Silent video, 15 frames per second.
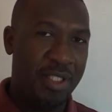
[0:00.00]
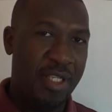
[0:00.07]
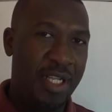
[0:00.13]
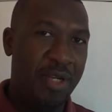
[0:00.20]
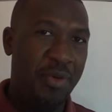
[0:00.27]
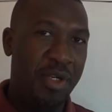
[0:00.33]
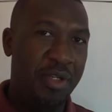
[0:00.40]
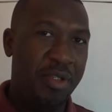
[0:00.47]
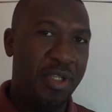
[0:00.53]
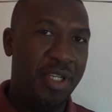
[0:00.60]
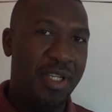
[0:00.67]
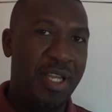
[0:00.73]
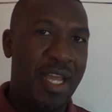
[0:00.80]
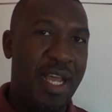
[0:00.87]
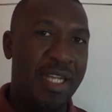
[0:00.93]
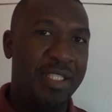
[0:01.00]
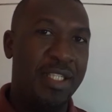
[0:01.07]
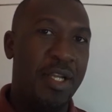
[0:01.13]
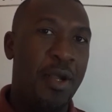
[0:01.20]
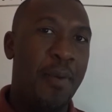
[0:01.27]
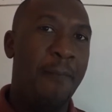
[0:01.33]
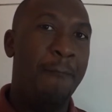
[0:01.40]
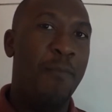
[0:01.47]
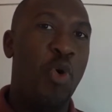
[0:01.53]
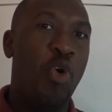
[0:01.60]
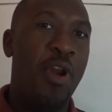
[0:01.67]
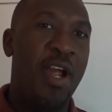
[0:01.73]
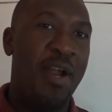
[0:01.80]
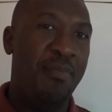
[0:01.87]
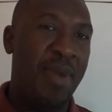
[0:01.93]
Today we're looking at
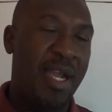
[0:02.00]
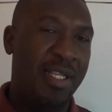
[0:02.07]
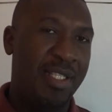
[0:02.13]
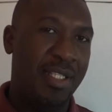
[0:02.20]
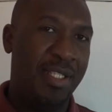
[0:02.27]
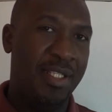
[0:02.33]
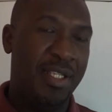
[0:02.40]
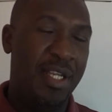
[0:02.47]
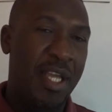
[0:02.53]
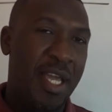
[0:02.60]
molar masses.